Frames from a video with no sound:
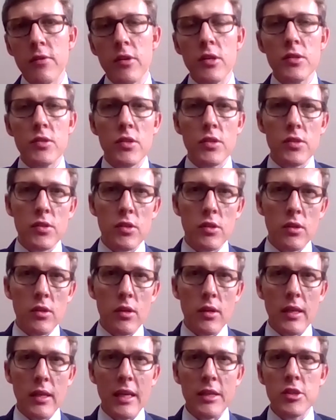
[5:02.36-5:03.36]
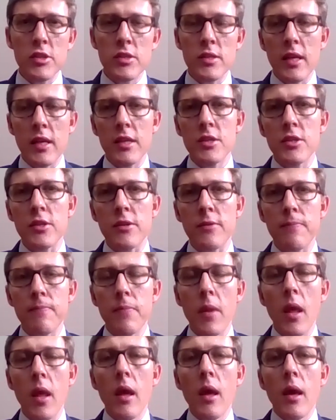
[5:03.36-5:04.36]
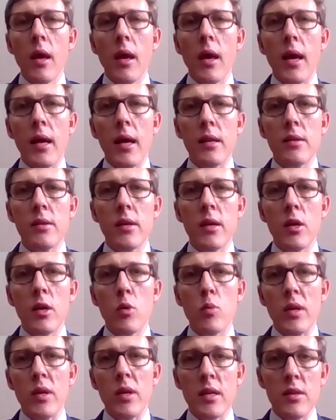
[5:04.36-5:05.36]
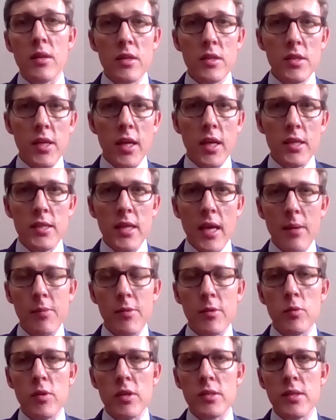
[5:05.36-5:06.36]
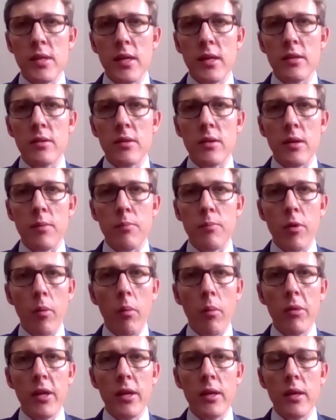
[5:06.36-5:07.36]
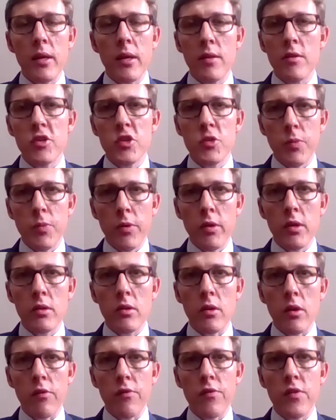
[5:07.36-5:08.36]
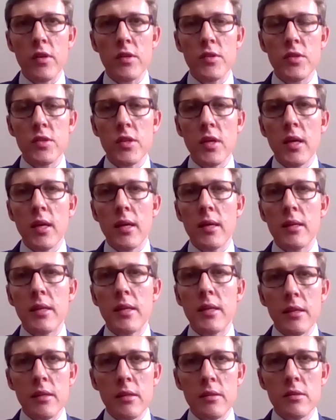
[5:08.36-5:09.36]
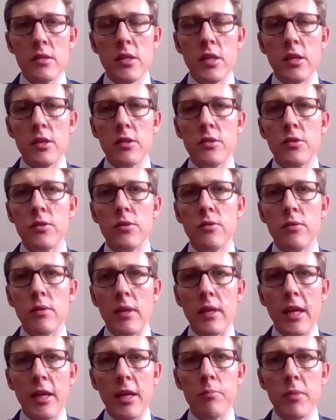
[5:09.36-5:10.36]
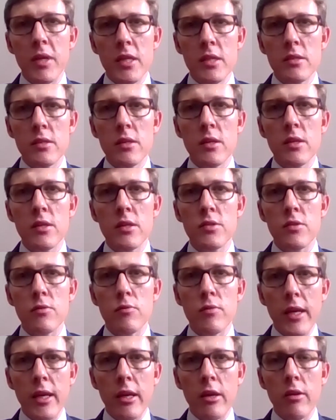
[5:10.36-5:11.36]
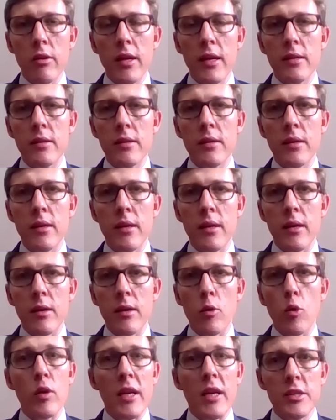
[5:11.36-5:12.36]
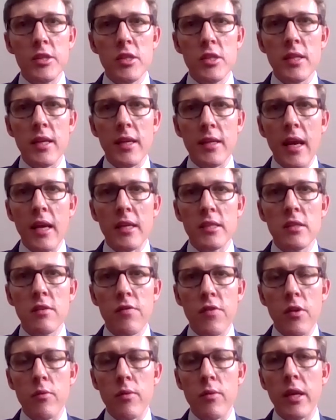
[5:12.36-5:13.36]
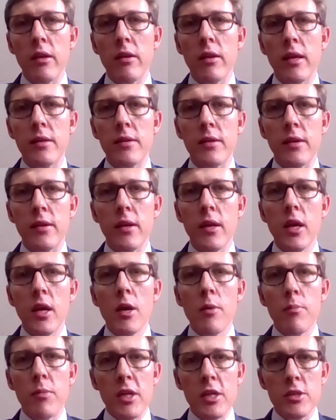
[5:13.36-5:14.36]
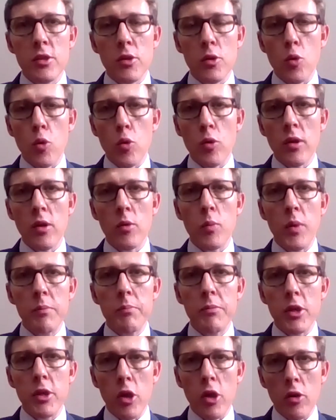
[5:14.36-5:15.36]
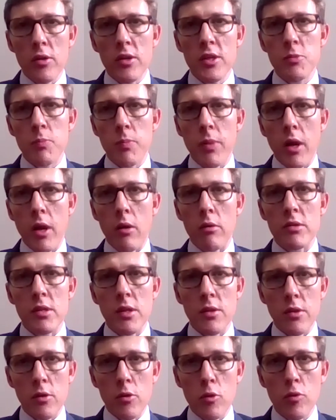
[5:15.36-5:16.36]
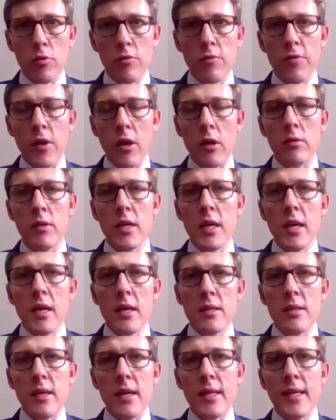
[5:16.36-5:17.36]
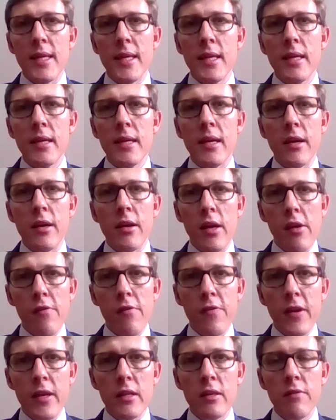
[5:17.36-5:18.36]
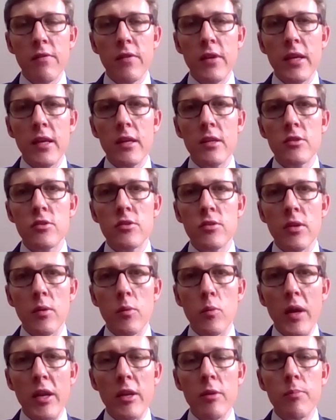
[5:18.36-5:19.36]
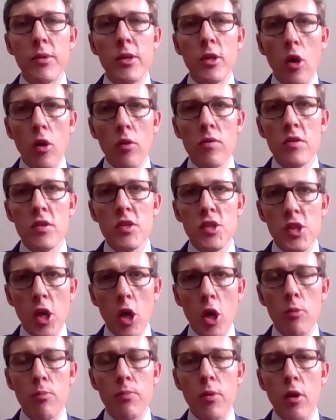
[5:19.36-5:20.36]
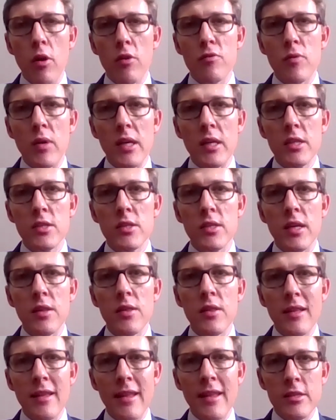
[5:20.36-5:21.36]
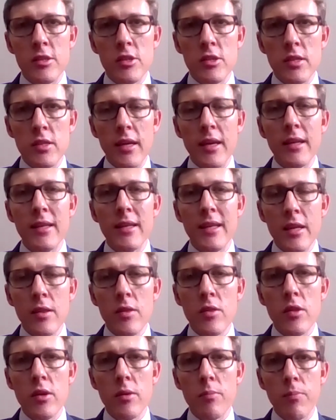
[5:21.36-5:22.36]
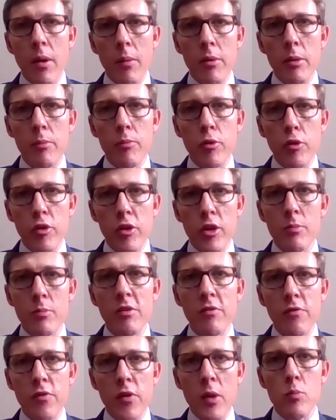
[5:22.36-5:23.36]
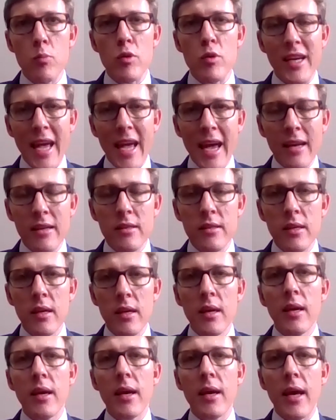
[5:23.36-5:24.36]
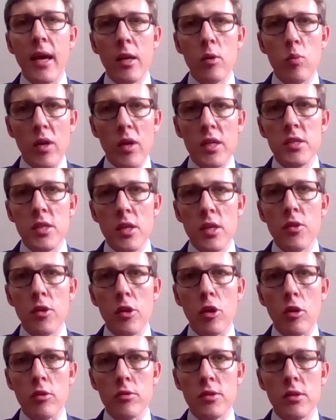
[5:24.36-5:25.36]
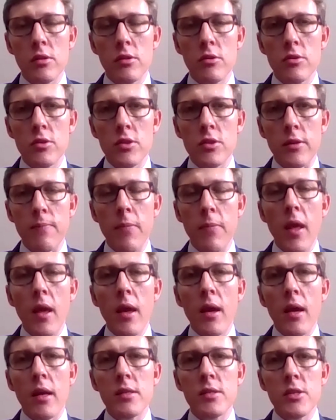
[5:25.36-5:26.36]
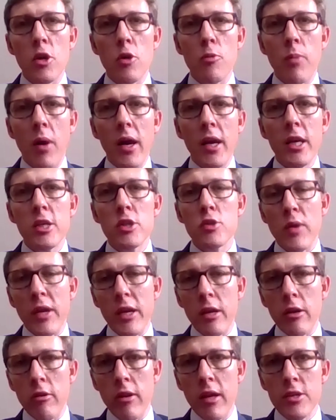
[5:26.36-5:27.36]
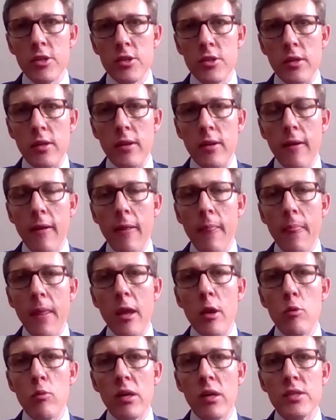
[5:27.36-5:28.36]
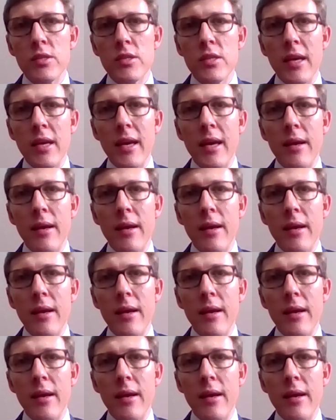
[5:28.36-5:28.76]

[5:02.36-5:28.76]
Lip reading: versus legislation. And what in this case happened was that probably in the spirit of this tendency to let ministers regulate or legislate as if they're regulating, Minister Gordhan went beyond his powers, and the court found that he effectively went beyond the scope of what is in the Public Procurement Framework Act and what is in the Constitution. And so by his regulation, he was